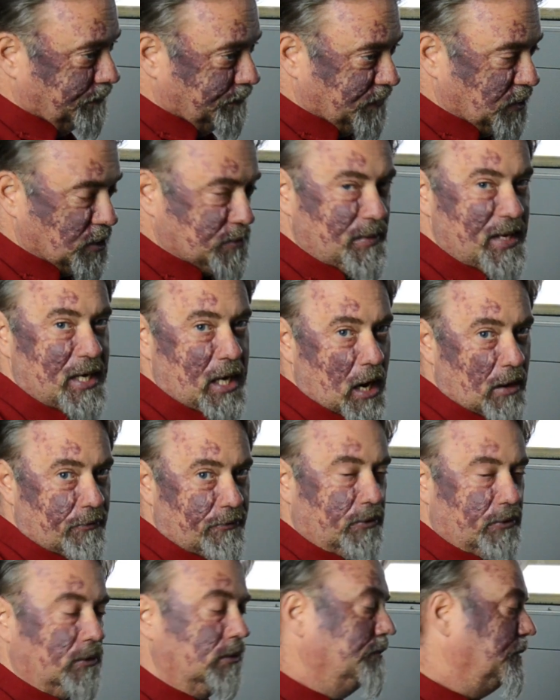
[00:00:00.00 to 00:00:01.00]
Just be
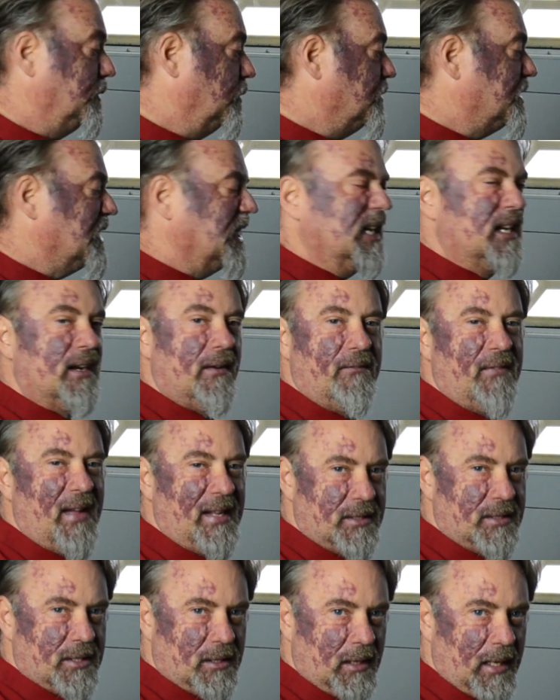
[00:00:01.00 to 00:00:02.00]
careful. Use it in a
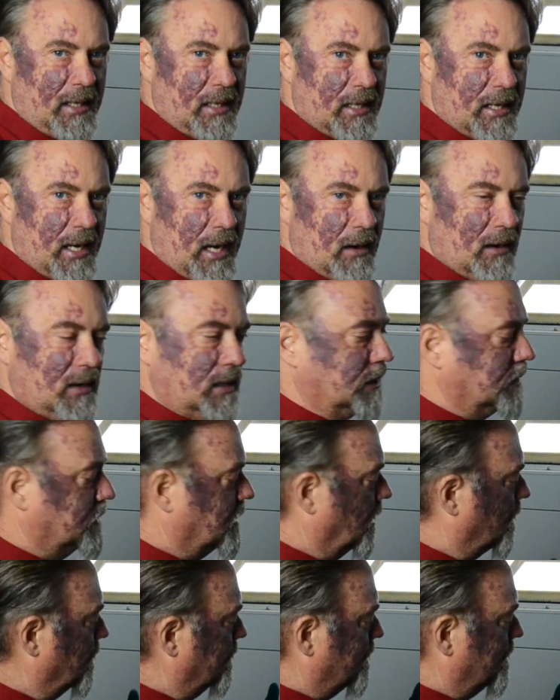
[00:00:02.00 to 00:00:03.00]
ventilated area.
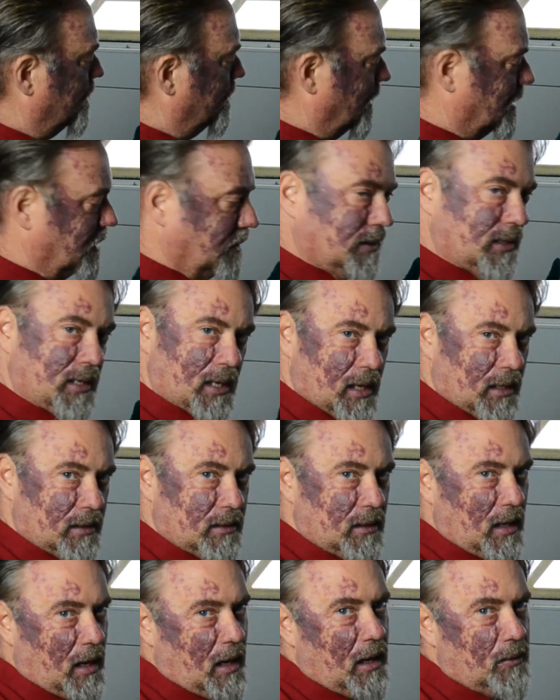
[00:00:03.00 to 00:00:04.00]
Don't do, you know,
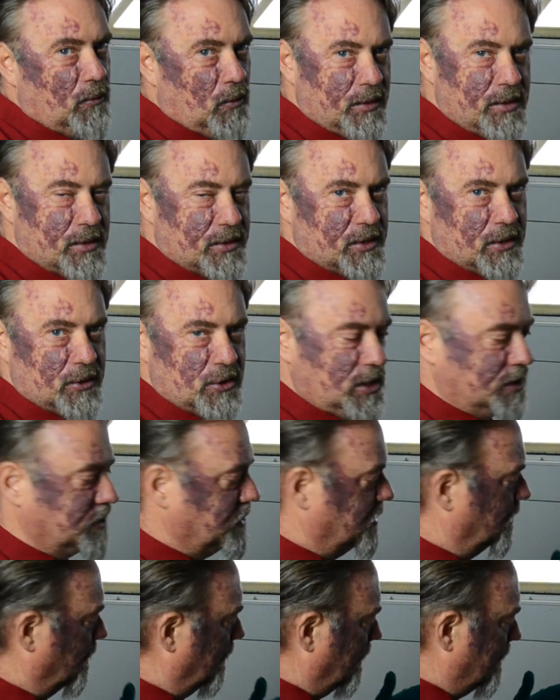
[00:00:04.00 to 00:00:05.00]
again, I wouldn't
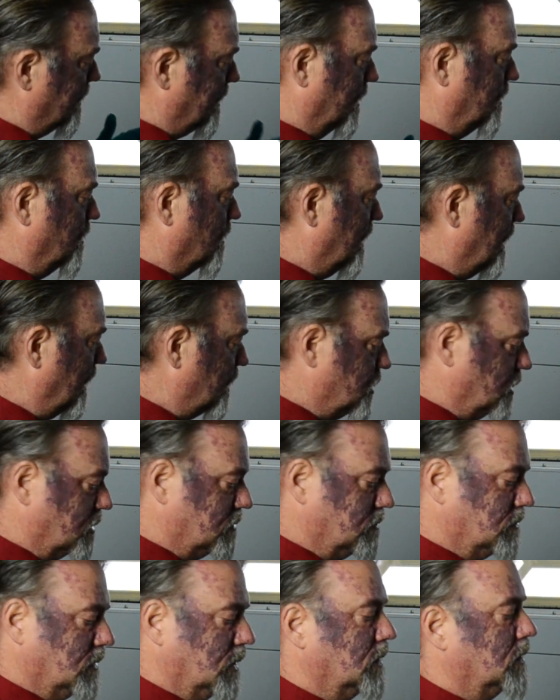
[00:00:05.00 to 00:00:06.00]
suggest doing this in your
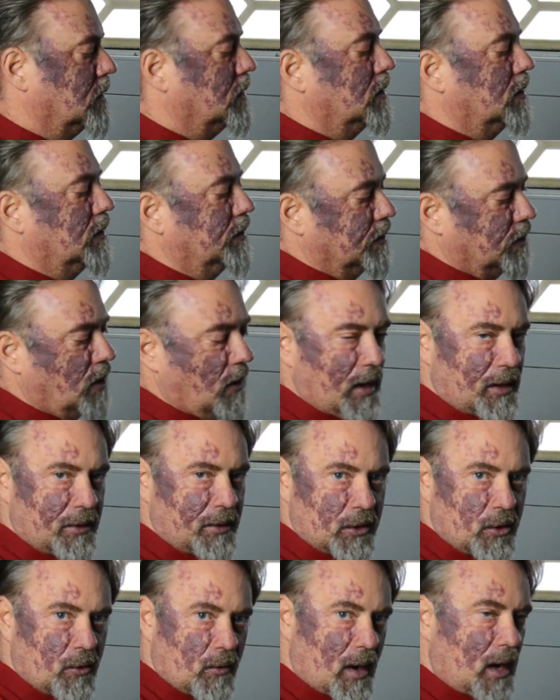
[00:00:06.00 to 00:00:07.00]
kitchen. Go out in
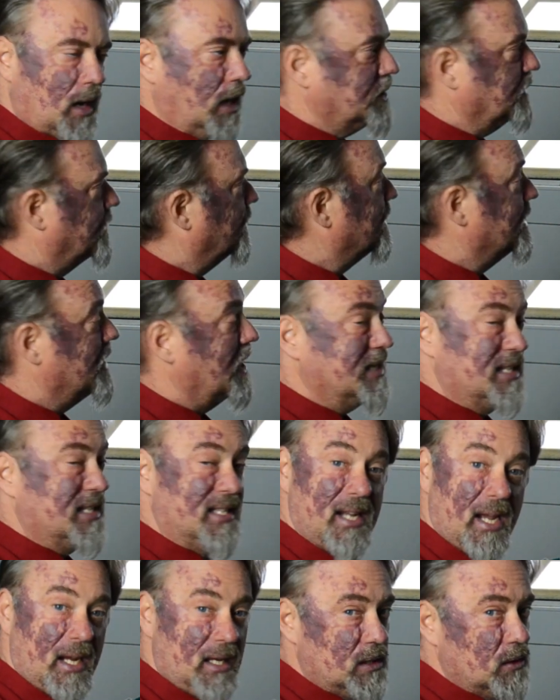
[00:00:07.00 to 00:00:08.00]
the garage. If it's a nice
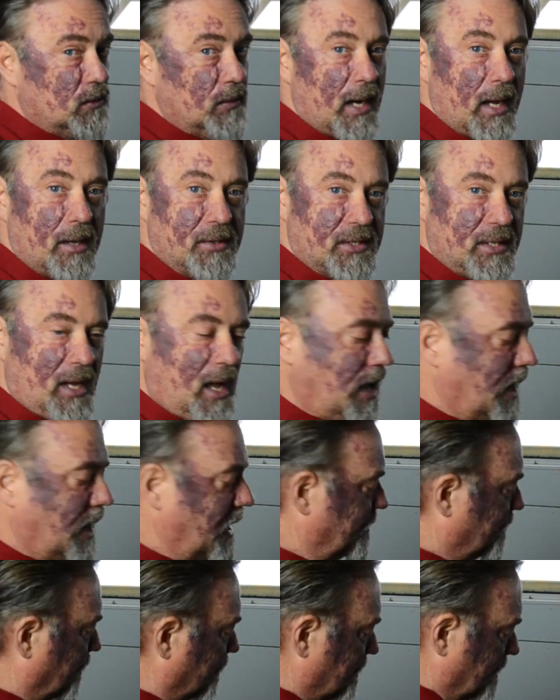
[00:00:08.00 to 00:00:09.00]
day, do it
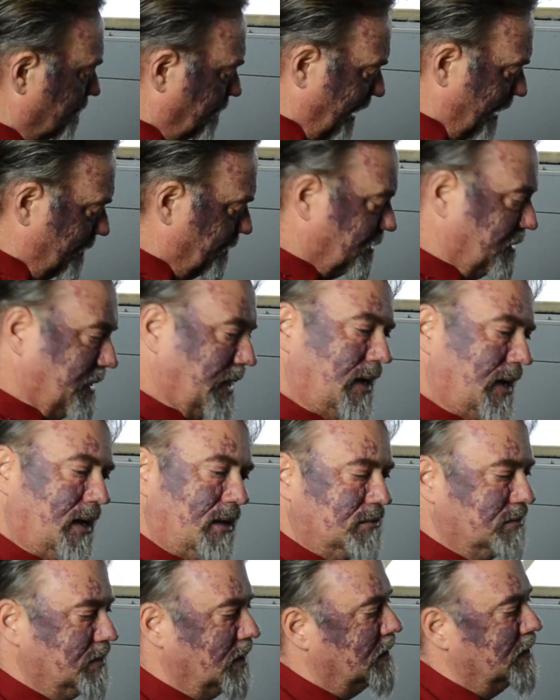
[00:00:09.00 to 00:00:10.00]
outside. Put some paper
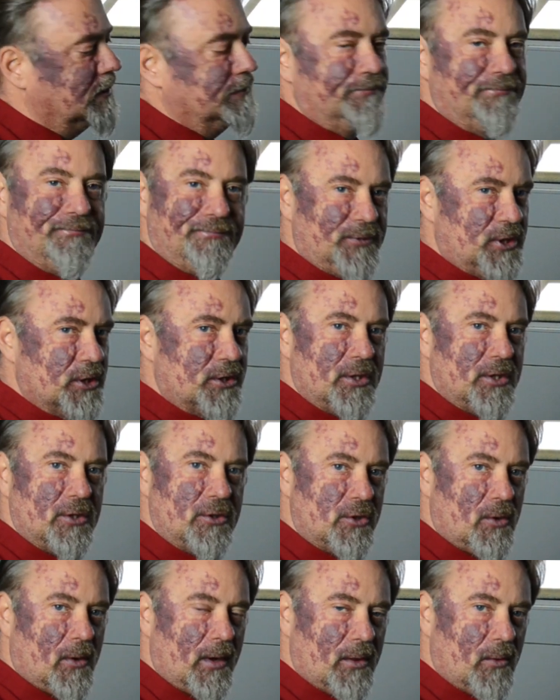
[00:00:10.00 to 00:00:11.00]
down. Just
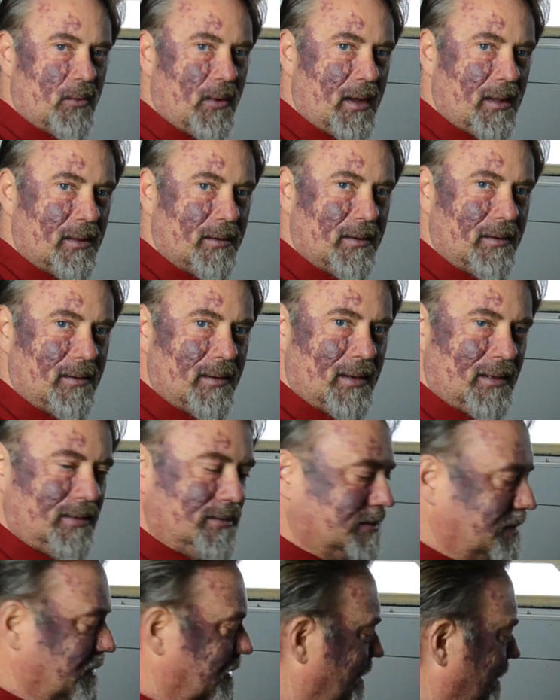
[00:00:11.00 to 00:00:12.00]
enjoy the weather
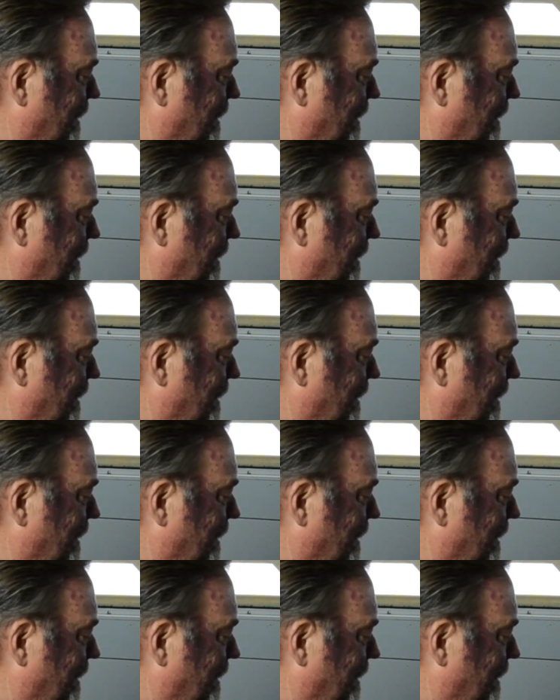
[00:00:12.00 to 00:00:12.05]
and,